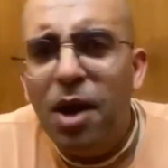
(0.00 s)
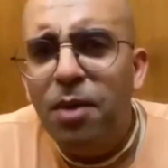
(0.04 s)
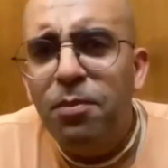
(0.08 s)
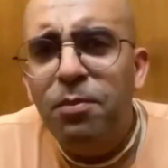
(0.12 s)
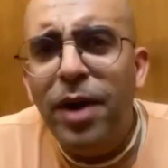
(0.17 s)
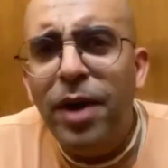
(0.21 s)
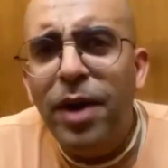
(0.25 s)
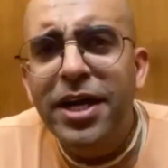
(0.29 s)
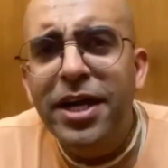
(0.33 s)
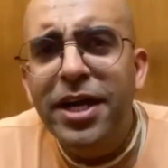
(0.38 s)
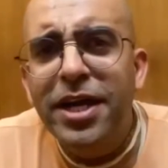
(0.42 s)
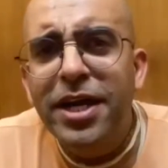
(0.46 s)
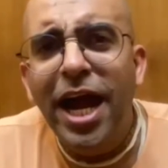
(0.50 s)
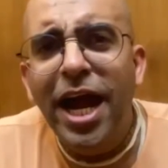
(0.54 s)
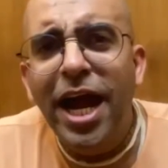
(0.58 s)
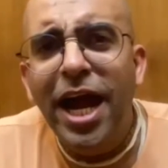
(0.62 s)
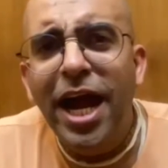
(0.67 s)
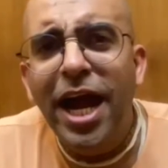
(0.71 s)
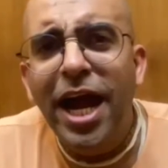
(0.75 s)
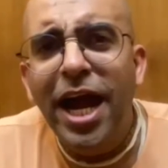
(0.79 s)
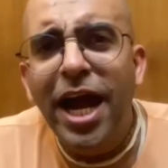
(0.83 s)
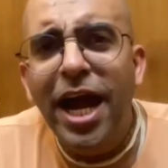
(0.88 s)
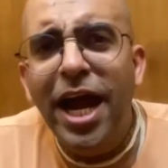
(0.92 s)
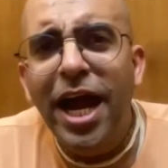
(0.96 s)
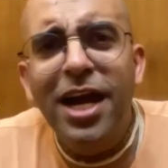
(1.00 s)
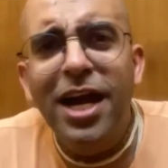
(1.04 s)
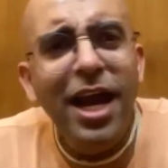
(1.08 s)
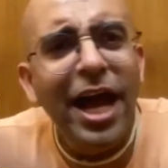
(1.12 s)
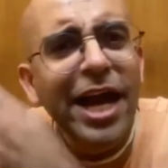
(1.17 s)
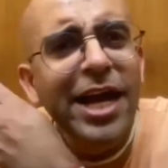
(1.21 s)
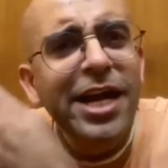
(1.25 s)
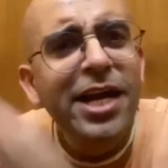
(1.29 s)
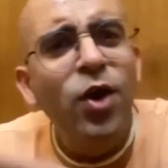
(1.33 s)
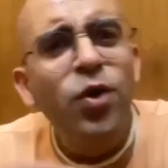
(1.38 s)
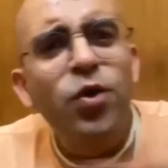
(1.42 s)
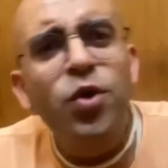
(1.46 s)
my dad
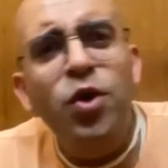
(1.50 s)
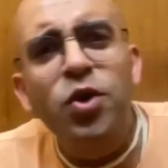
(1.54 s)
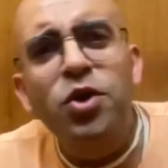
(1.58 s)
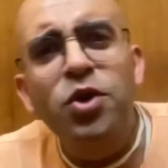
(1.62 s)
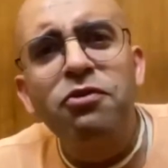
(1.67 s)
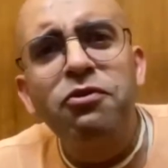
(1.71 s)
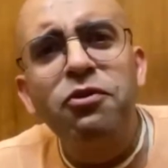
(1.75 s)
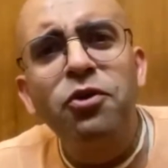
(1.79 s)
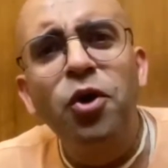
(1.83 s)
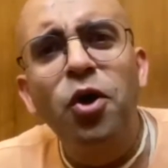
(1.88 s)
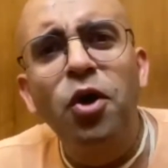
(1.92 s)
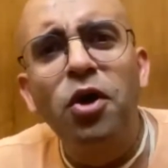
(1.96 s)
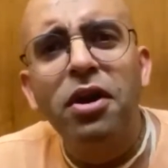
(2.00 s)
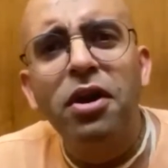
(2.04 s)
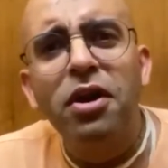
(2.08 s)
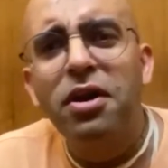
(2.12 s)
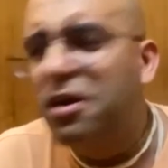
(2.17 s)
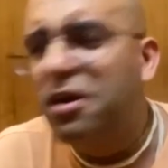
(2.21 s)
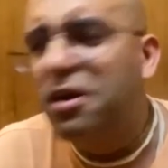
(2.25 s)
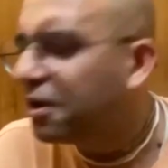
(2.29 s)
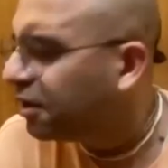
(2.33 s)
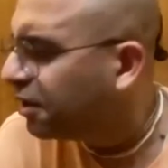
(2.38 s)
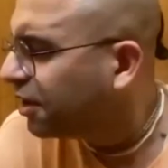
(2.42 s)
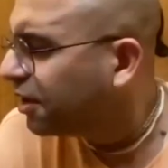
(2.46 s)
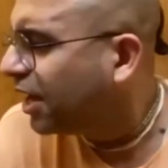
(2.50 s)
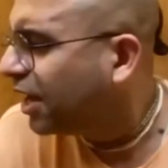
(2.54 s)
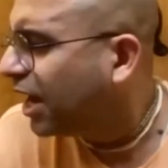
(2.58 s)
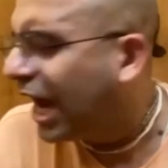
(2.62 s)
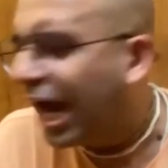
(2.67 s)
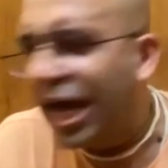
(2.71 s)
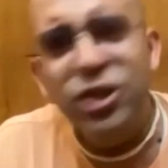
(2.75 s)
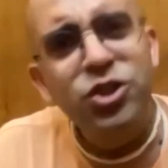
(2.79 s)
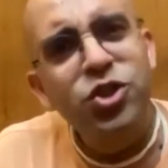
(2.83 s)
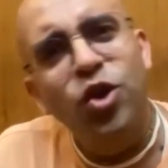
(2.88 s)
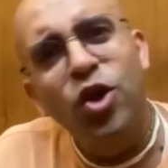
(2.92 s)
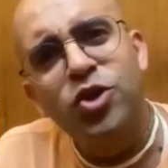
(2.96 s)
lie down on the floor. I
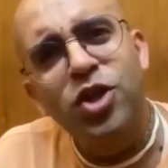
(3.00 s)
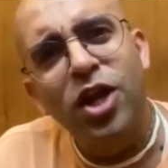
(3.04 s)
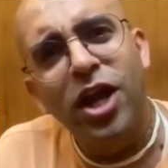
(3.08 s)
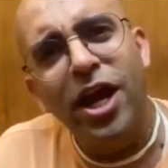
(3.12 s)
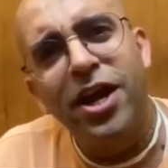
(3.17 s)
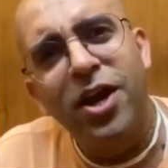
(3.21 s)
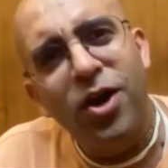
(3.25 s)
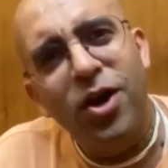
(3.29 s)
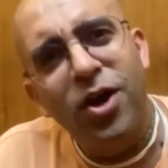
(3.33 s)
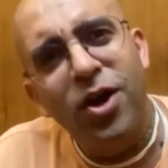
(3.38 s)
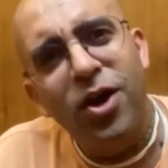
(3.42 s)
should also lie down.